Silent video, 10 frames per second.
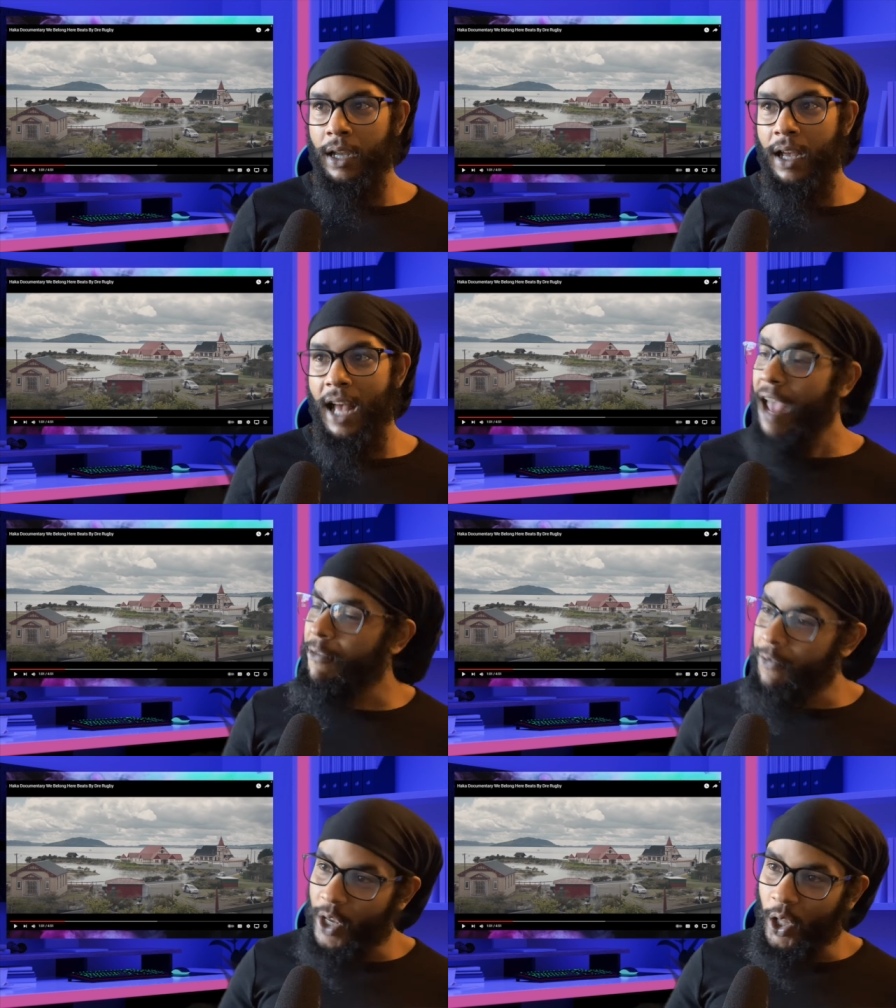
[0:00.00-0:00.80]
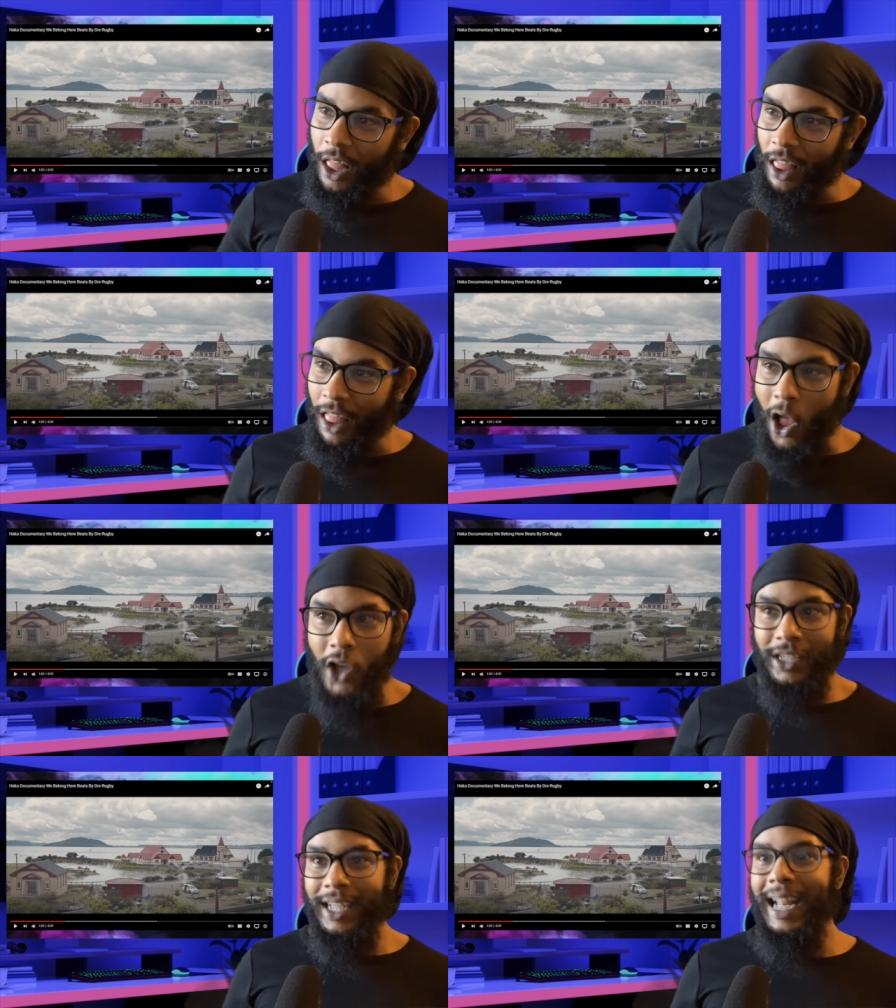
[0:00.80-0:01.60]
I feel
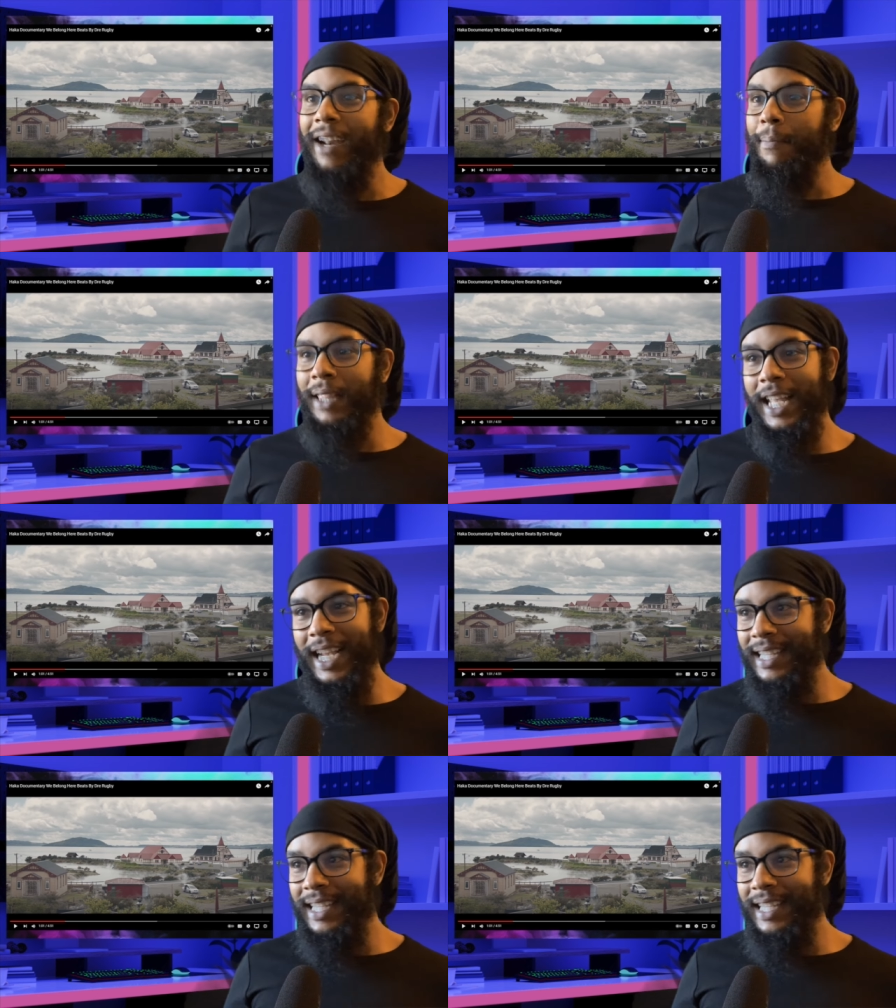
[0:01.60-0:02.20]
lost and out of place.